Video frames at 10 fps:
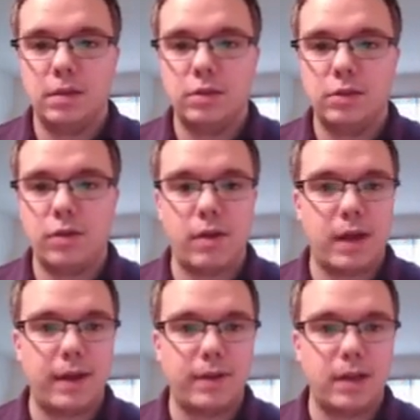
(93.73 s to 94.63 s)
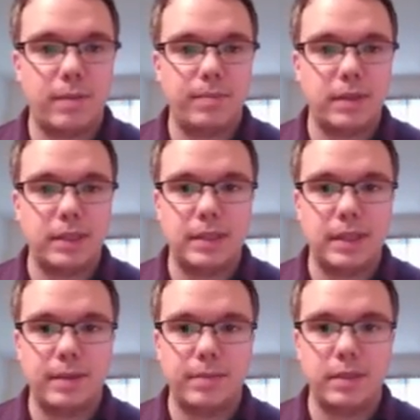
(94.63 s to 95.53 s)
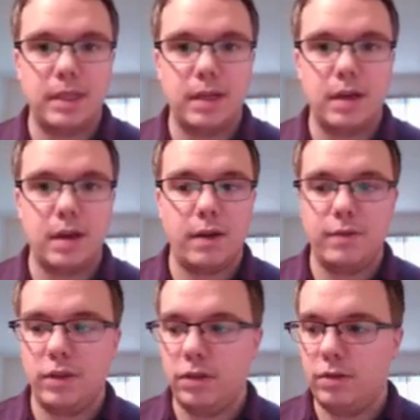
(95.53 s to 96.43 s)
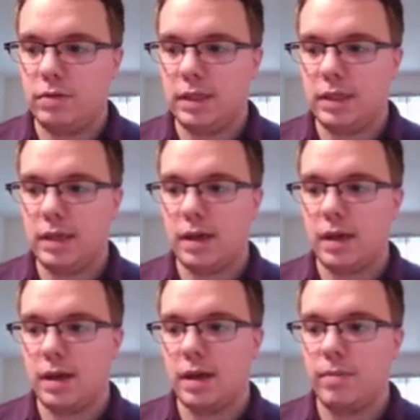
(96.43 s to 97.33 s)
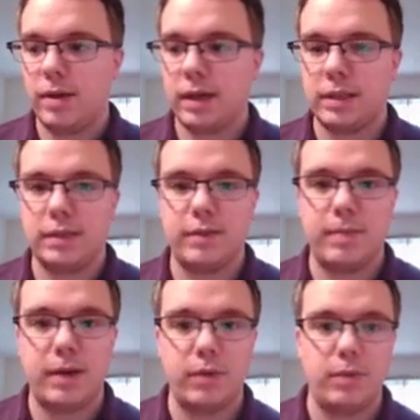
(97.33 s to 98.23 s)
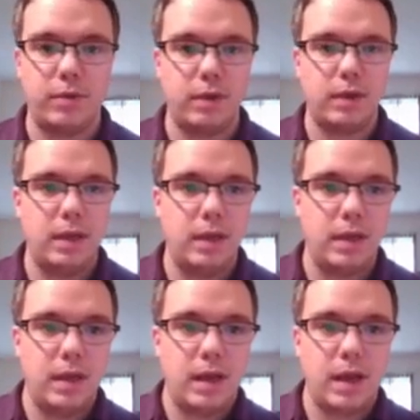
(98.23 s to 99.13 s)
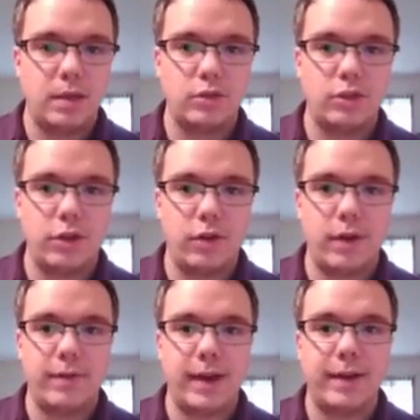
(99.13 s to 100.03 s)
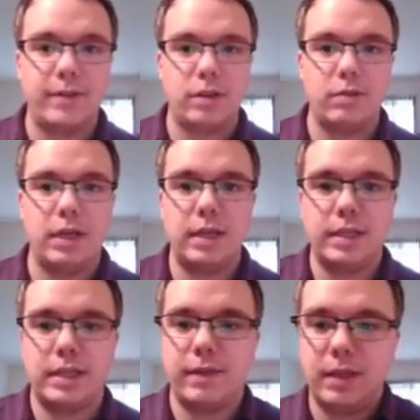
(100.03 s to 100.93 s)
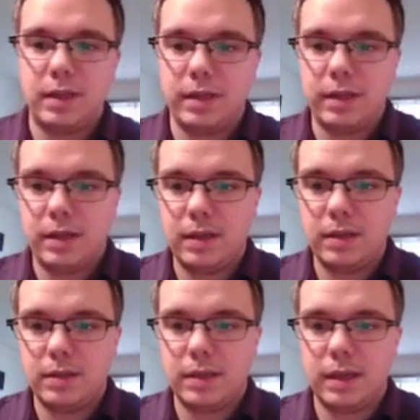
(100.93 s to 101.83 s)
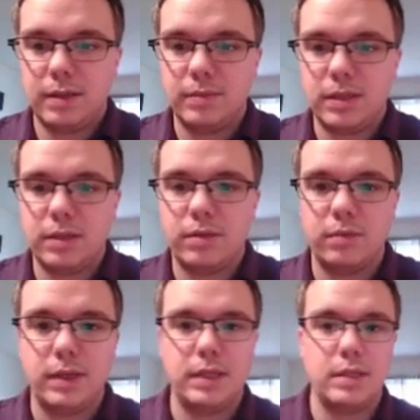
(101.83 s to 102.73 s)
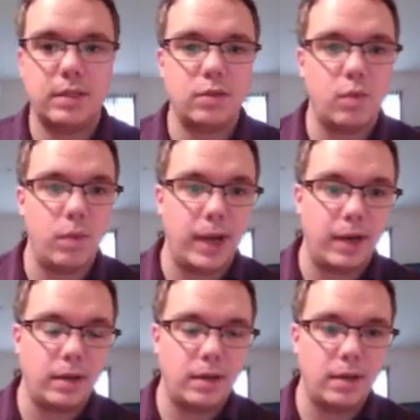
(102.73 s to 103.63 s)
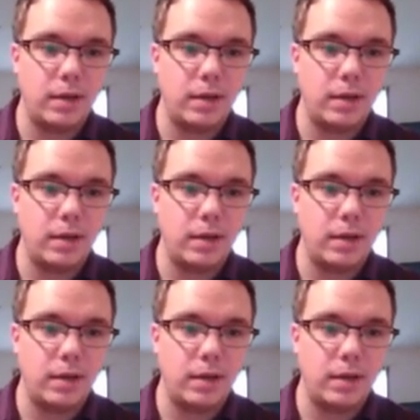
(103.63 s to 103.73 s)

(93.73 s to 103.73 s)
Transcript: So I have a couple examples here of using our product of a power rule. So if I have 3 to the 7th times 3 squared,